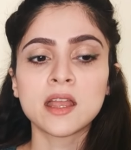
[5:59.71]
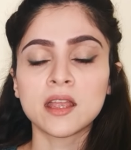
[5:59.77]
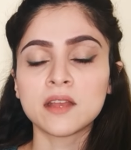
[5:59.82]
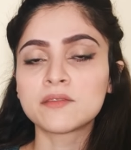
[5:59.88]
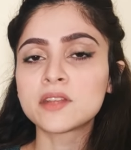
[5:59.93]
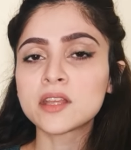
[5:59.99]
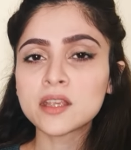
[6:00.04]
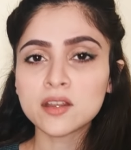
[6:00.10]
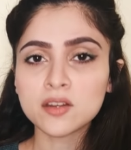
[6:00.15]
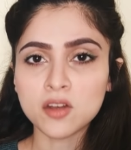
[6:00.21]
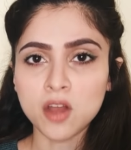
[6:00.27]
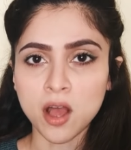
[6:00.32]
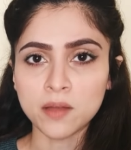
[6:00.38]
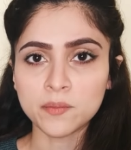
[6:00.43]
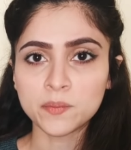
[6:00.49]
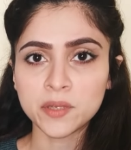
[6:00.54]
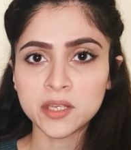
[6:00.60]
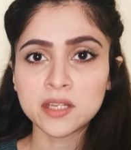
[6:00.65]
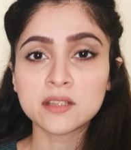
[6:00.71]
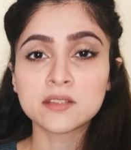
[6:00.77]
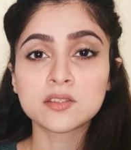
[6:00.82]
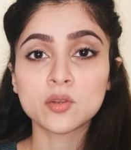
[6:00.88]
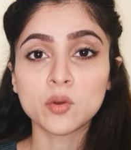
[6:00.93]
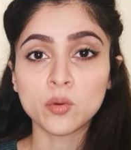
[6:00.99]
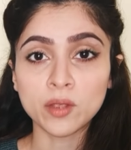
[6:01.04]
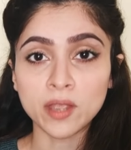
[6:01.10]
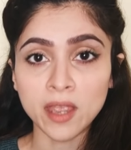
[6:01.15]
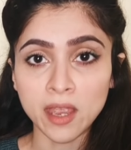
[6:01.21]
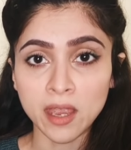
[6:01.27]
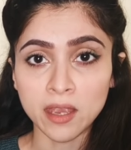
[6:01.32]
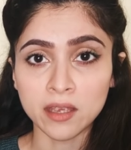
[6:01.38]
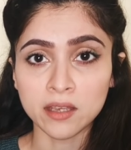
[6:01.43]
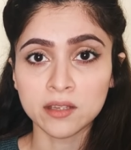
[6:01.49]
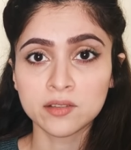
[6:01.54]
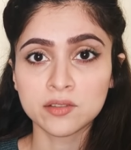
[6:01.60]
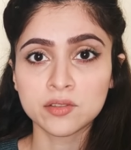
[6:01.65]
If they cannot be, it's
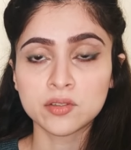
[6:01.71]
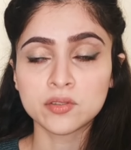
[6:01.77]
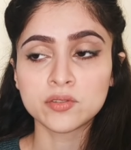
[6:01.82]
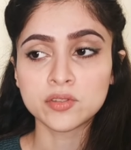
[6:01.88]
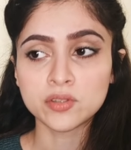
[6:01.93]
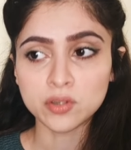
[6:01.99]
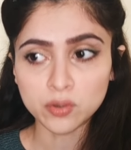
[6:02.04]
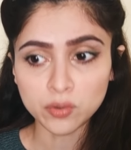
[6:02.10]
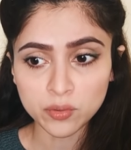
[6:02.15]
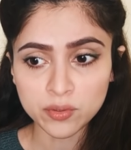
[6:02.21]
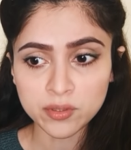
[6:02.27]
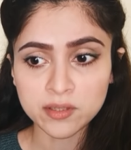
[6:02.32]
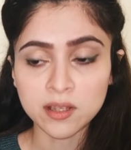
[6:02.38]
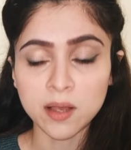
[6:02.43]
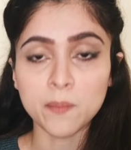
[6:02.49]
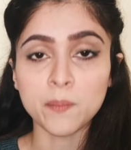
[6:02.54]
okay to choose